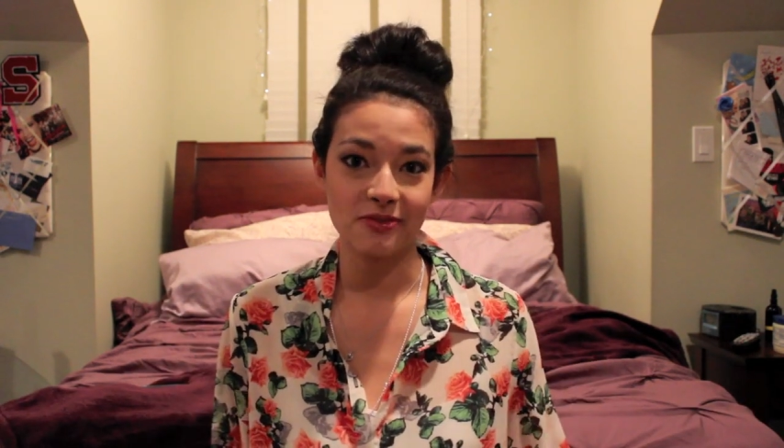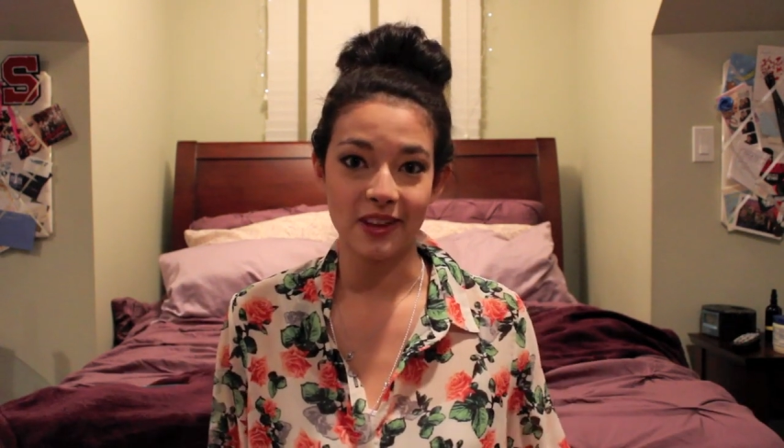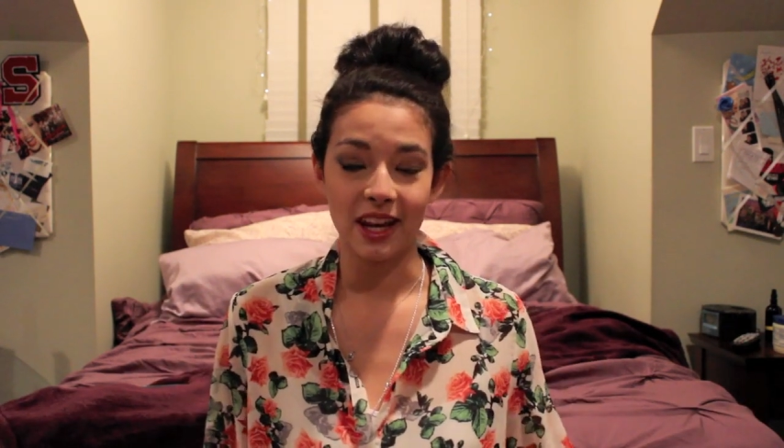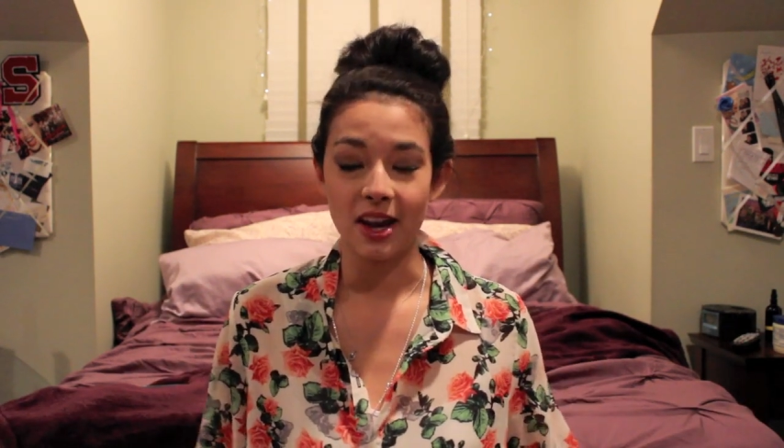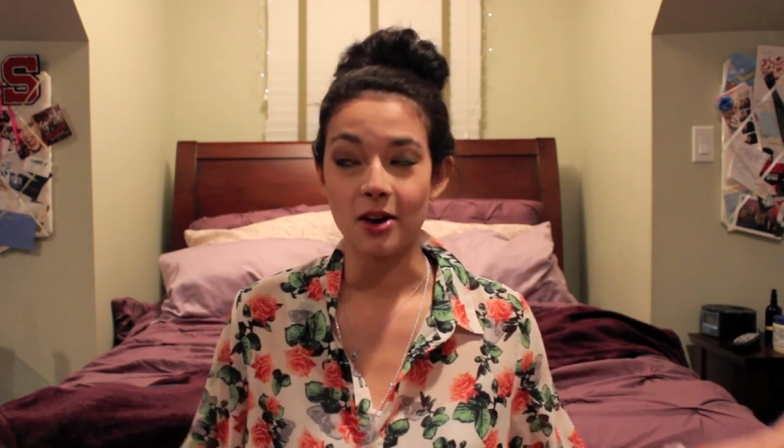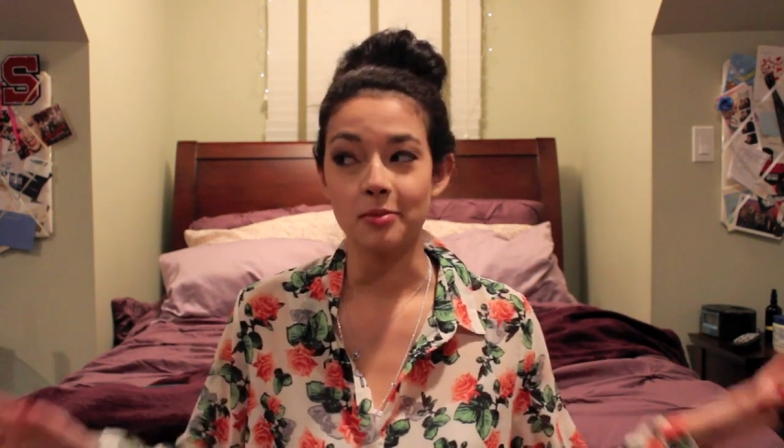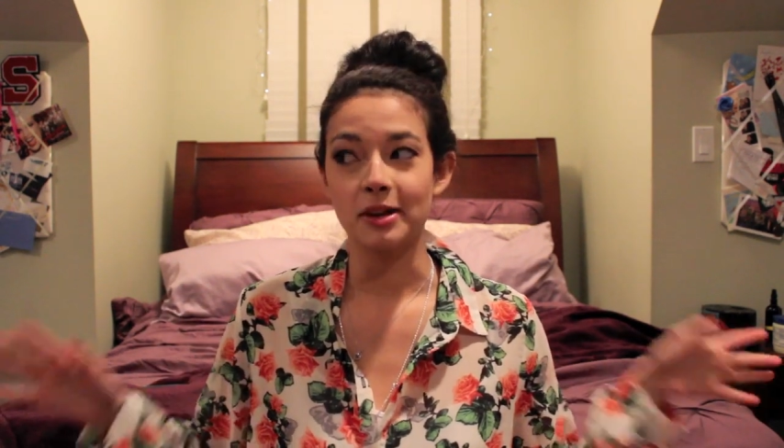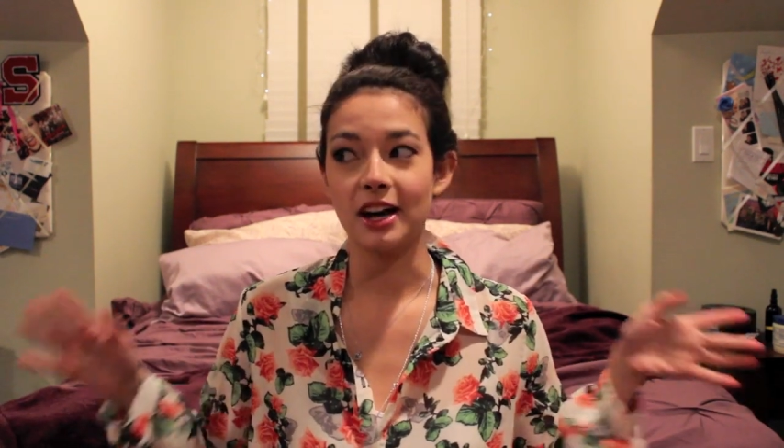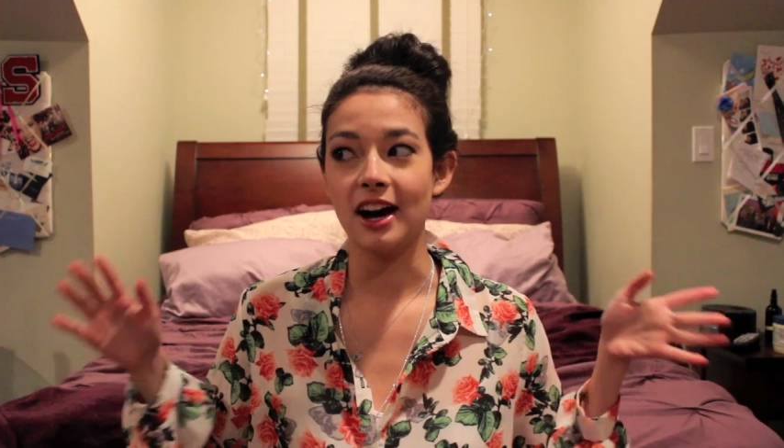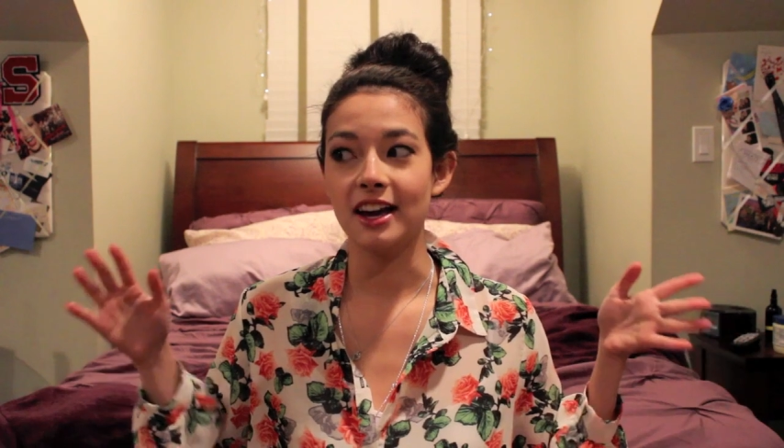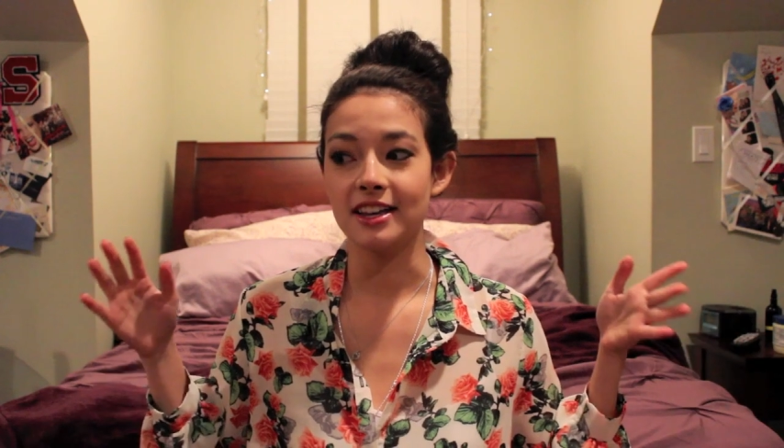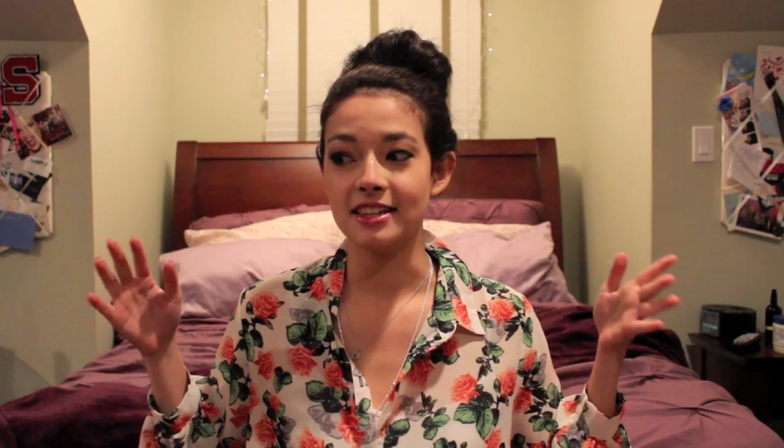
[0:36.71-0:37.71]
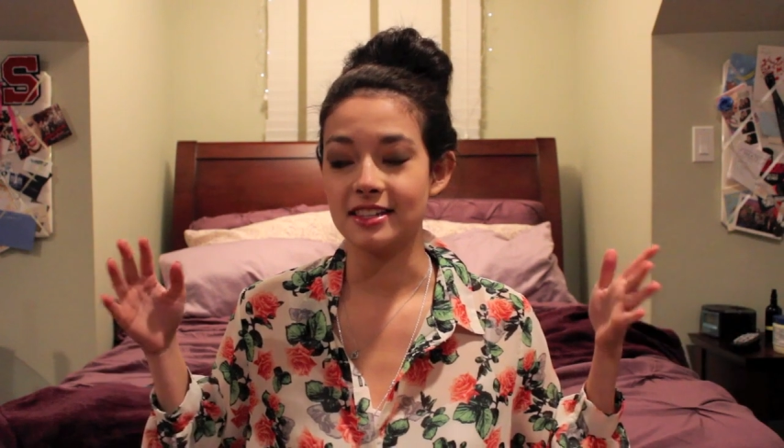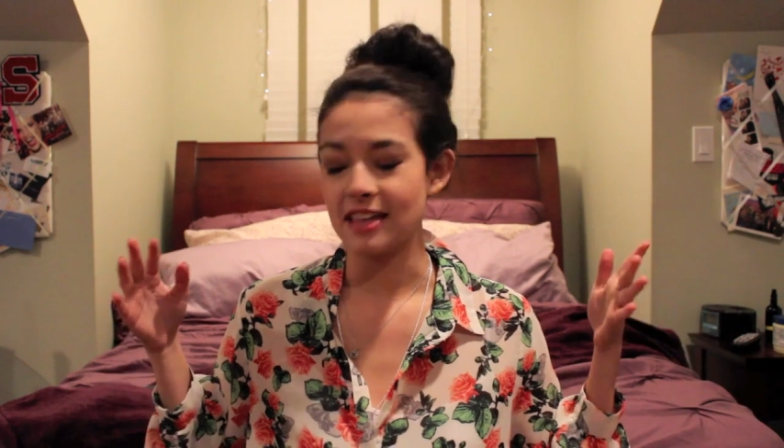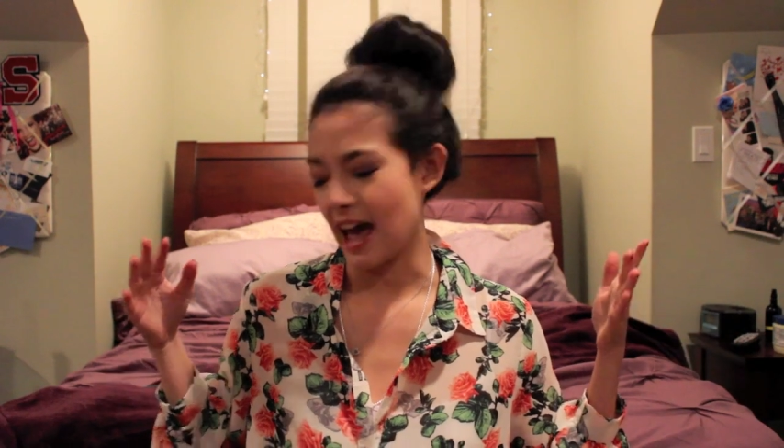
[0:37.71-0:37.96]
video because